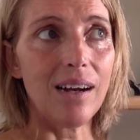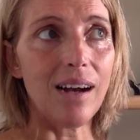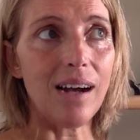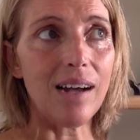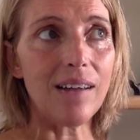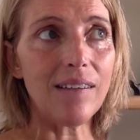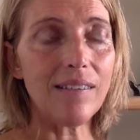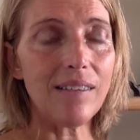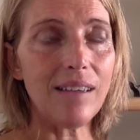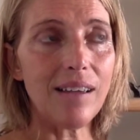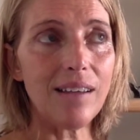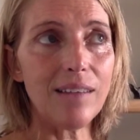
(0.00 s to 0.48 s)
I
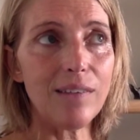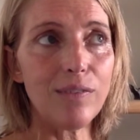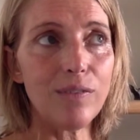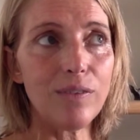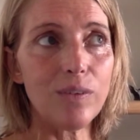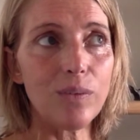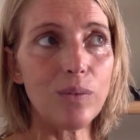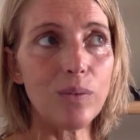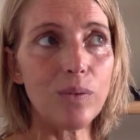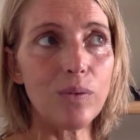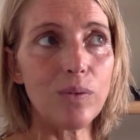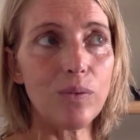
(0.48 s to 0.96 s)
certainly
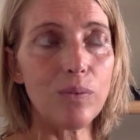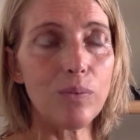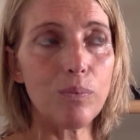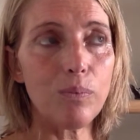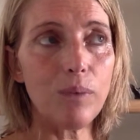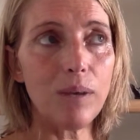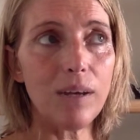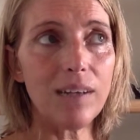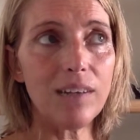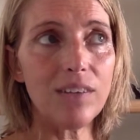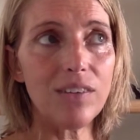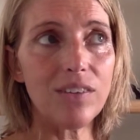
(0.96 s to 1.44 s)
feel with
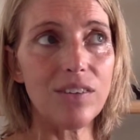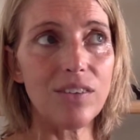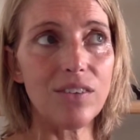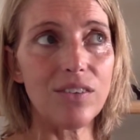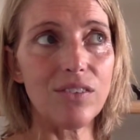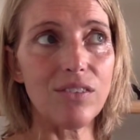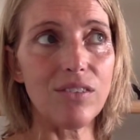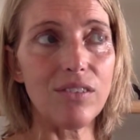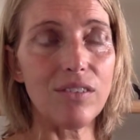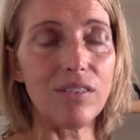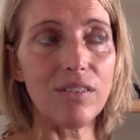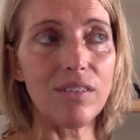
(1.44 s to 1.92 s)
my
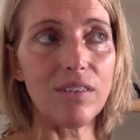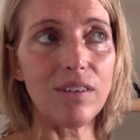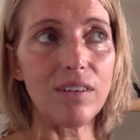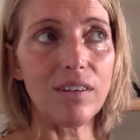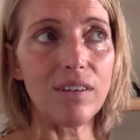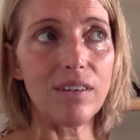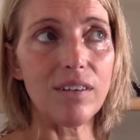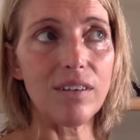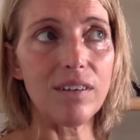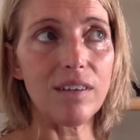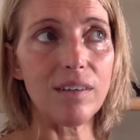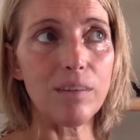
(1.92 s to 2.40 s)
children,
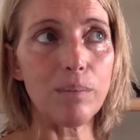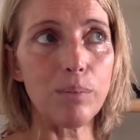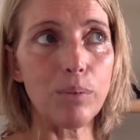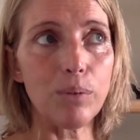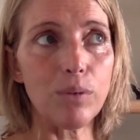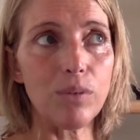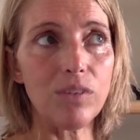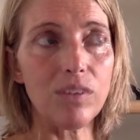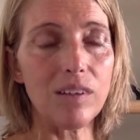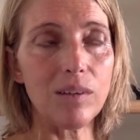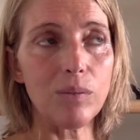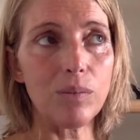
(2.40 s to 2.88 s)
the
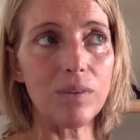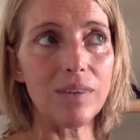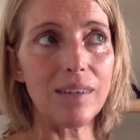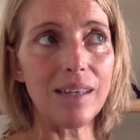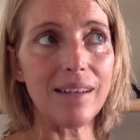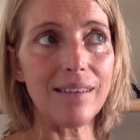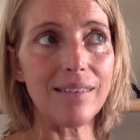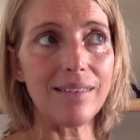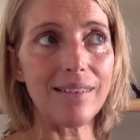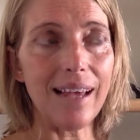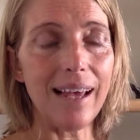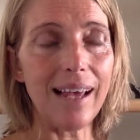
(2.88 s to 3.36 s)
bonding with
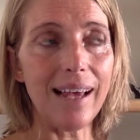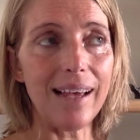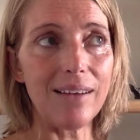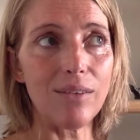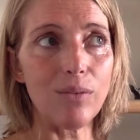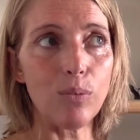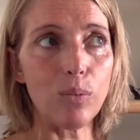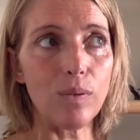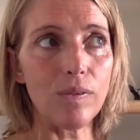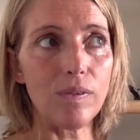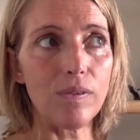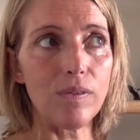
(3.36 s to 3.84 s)
their
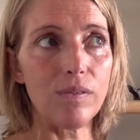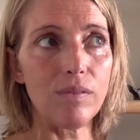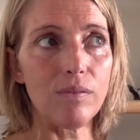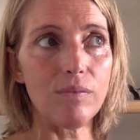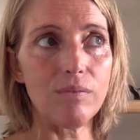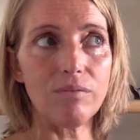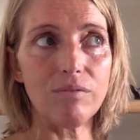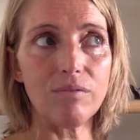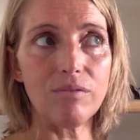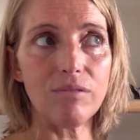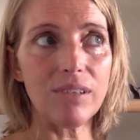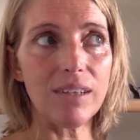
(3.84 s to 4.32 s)
dad was
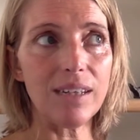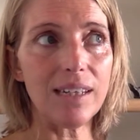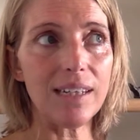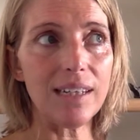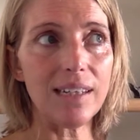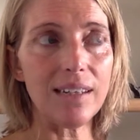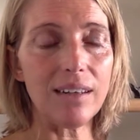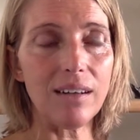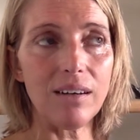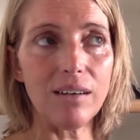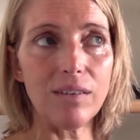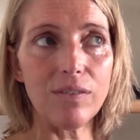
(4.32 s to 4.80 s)

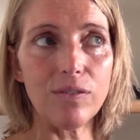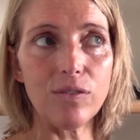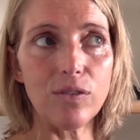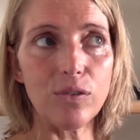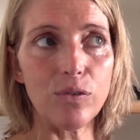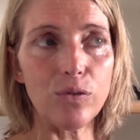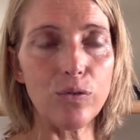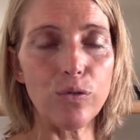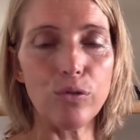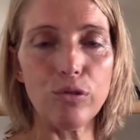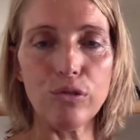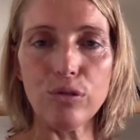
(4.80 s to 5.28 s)
really
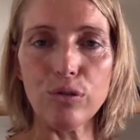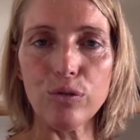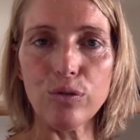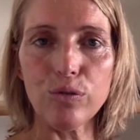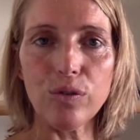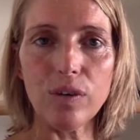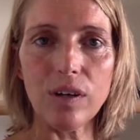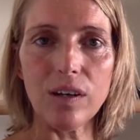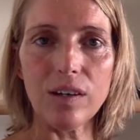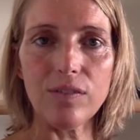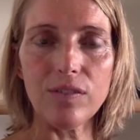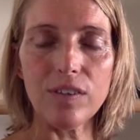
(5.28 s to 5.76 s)
after 4 or
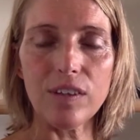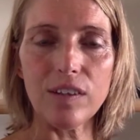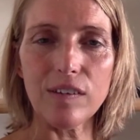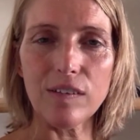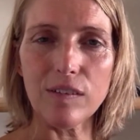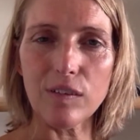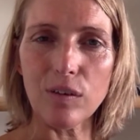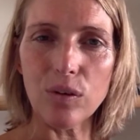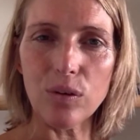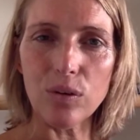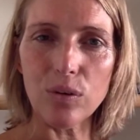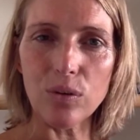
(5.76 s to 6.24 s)
5
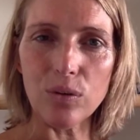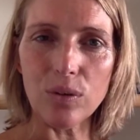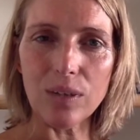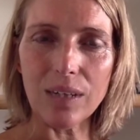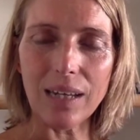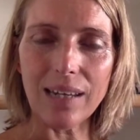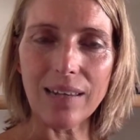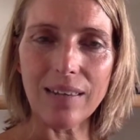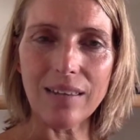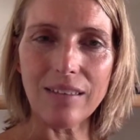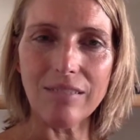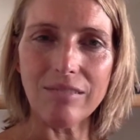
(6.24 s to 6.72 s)
years old,
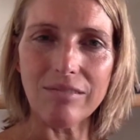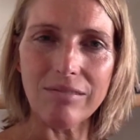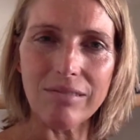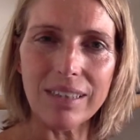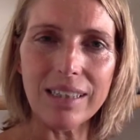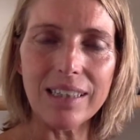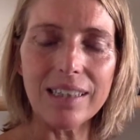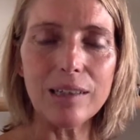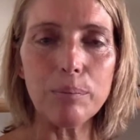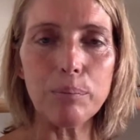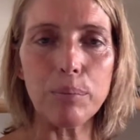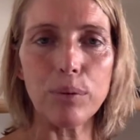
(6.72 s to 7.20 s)
like the
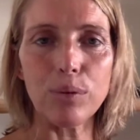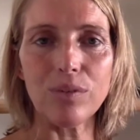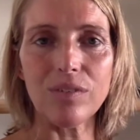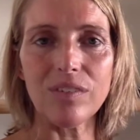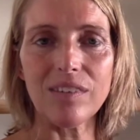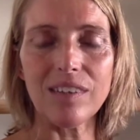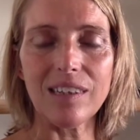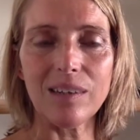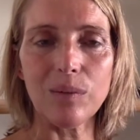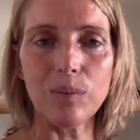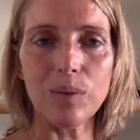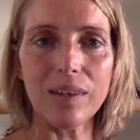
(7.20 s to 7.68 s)
real
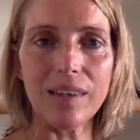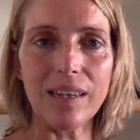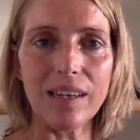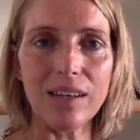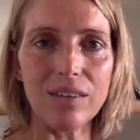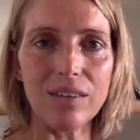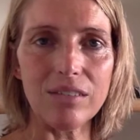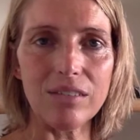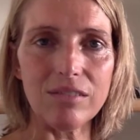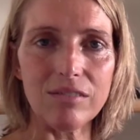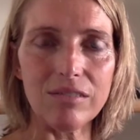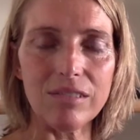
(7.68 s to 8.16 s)
bonding where they
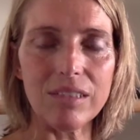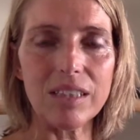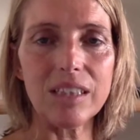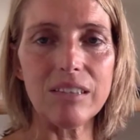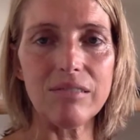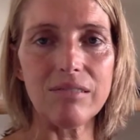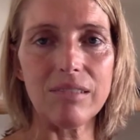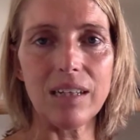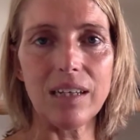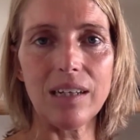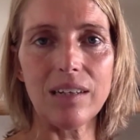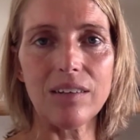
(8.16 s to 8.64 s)
a real
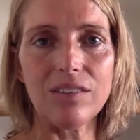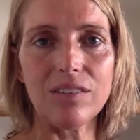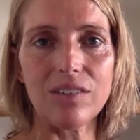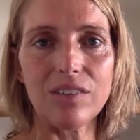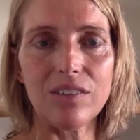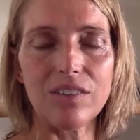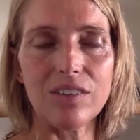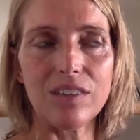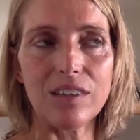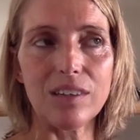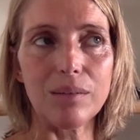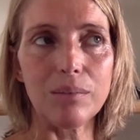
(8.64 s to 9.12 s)

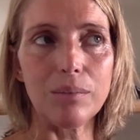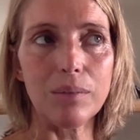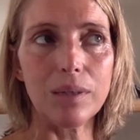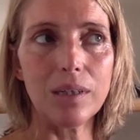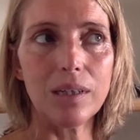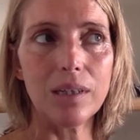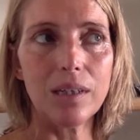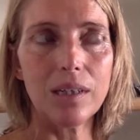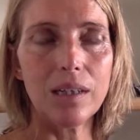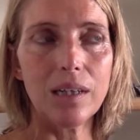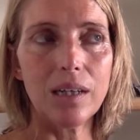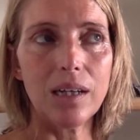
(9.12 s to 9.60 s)
relationship.
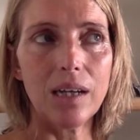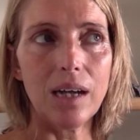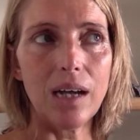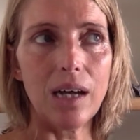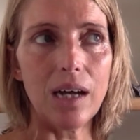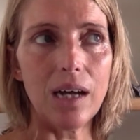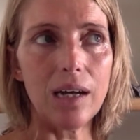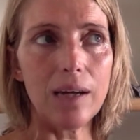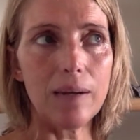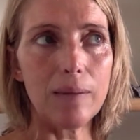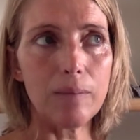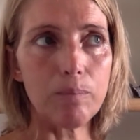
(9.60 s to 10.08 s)

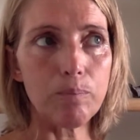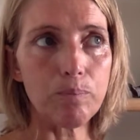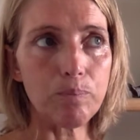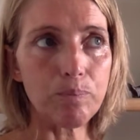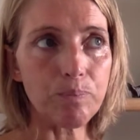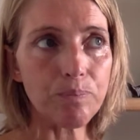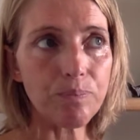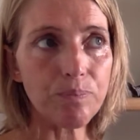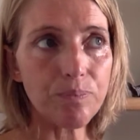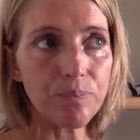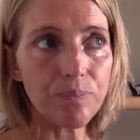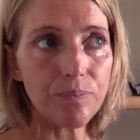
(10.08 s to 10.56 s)

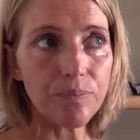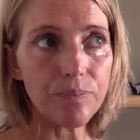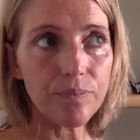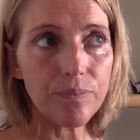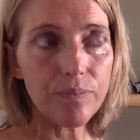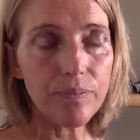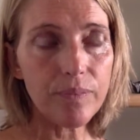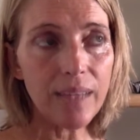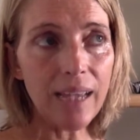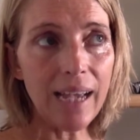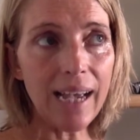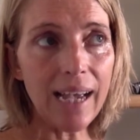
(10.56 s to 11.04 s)
And
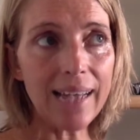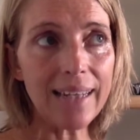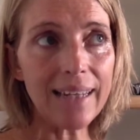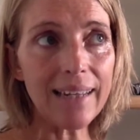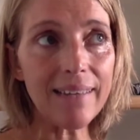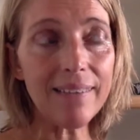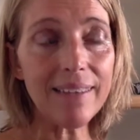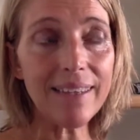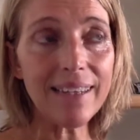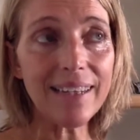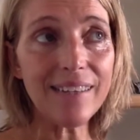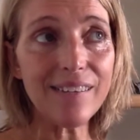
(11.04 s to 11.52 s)

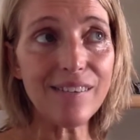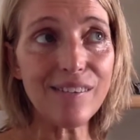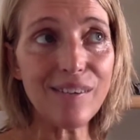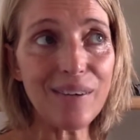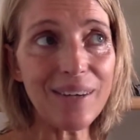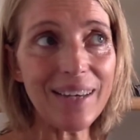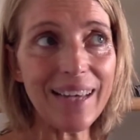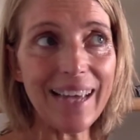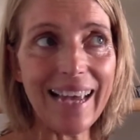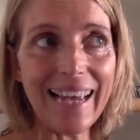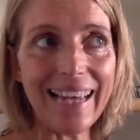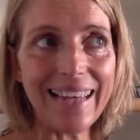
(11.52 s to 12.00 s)
I think it's
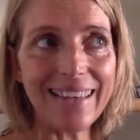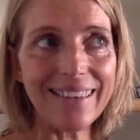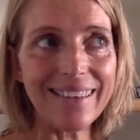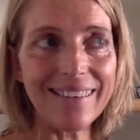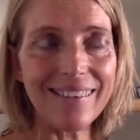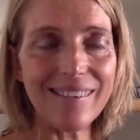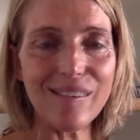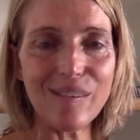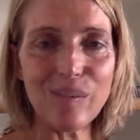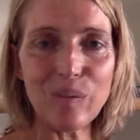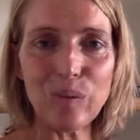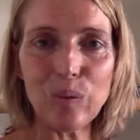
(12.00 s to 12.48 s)
okay.
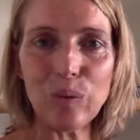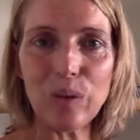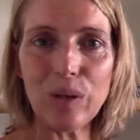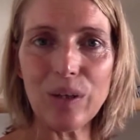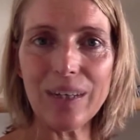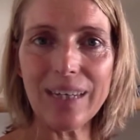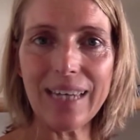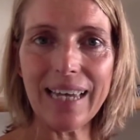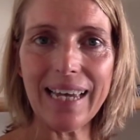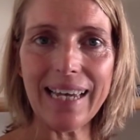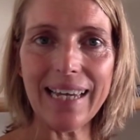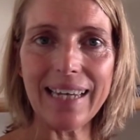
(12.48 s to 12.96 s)
This is all
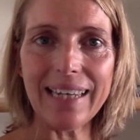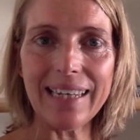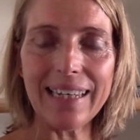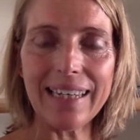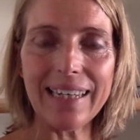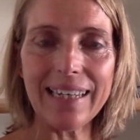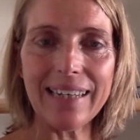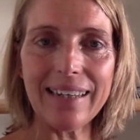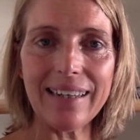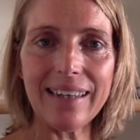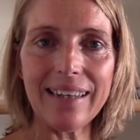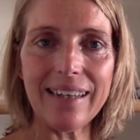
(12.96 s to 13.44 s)
okay.
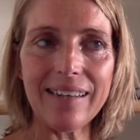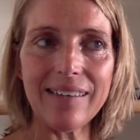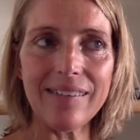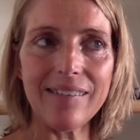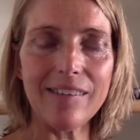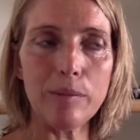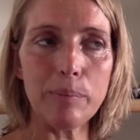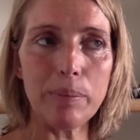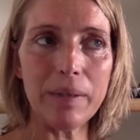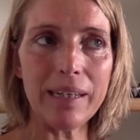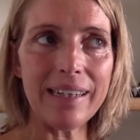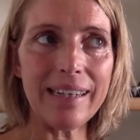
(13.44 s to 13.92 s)
It's
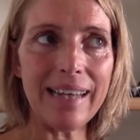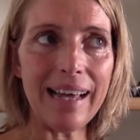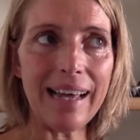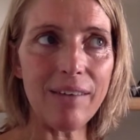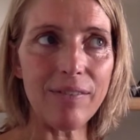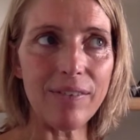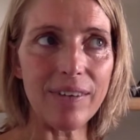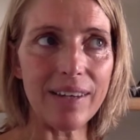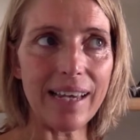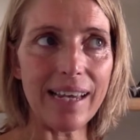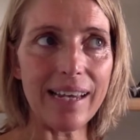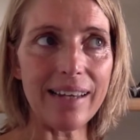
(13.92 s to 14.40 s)
to be
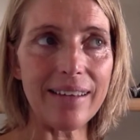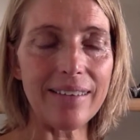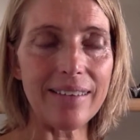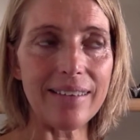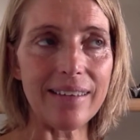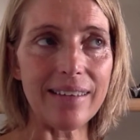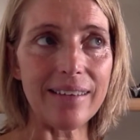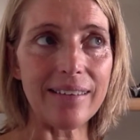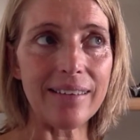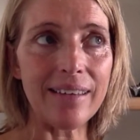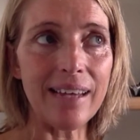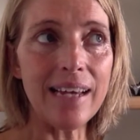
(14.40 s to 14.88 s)

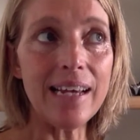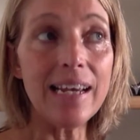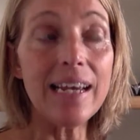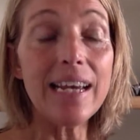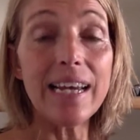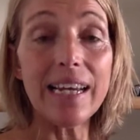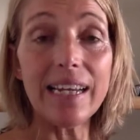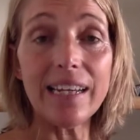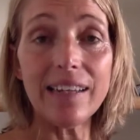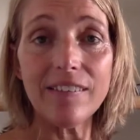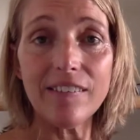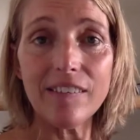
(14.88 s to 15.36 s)
navigated.
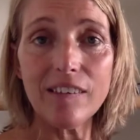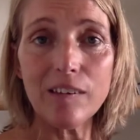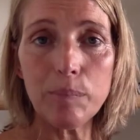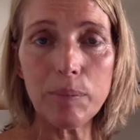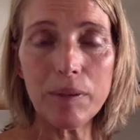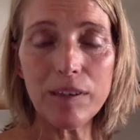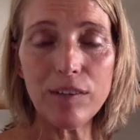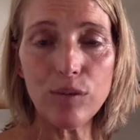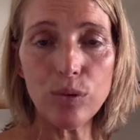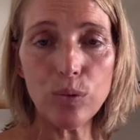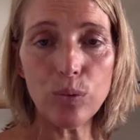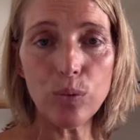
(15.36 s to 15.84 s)
It's to
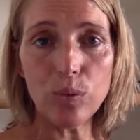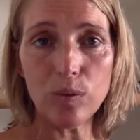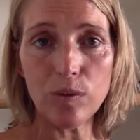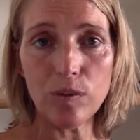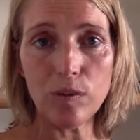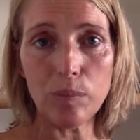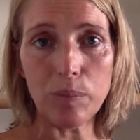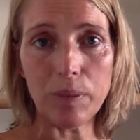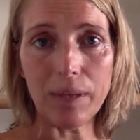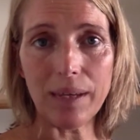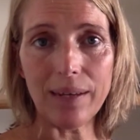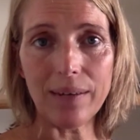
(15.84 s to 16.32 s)
be
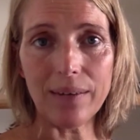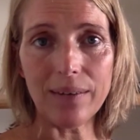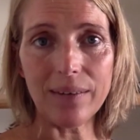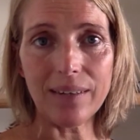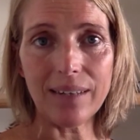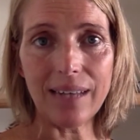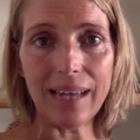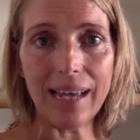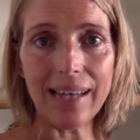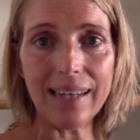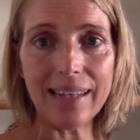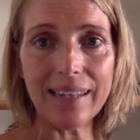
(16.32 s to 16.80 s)
talked about.
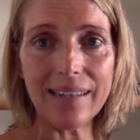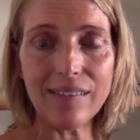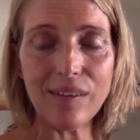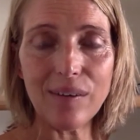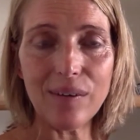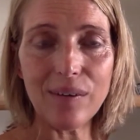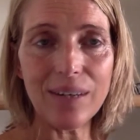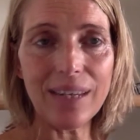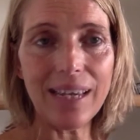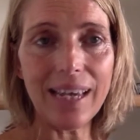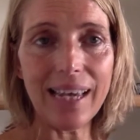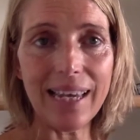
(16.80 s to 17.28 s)
And it's
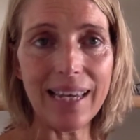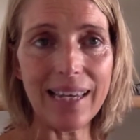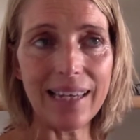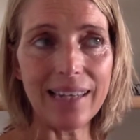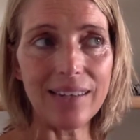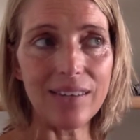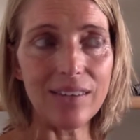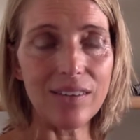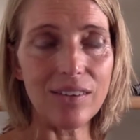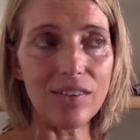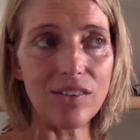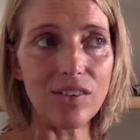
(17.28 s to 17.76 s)

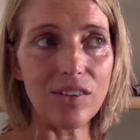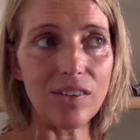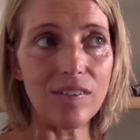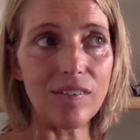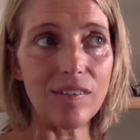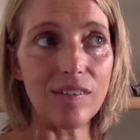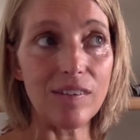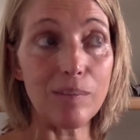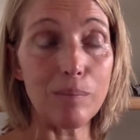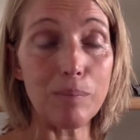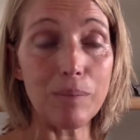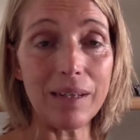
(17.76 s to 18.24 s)
okay to
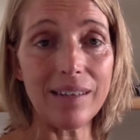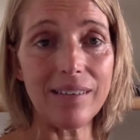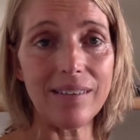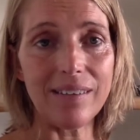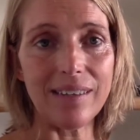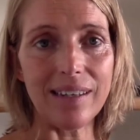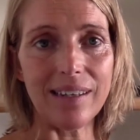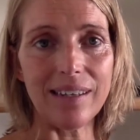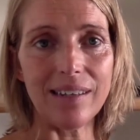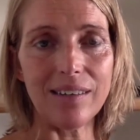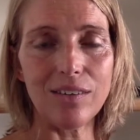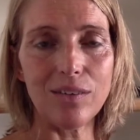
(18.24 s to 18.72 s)
just admit
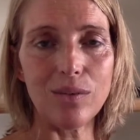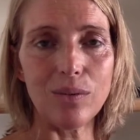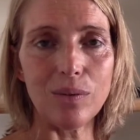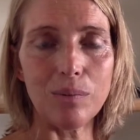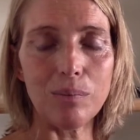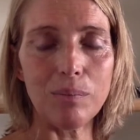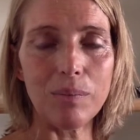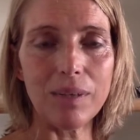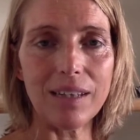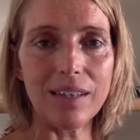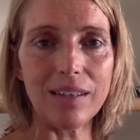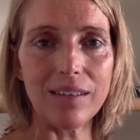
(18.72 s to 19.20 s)
it, to
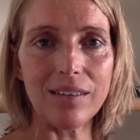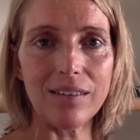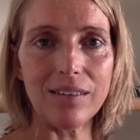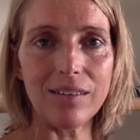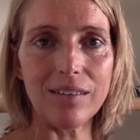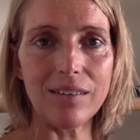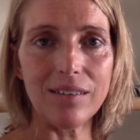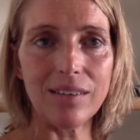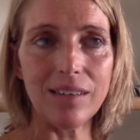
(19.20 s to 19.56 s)
admit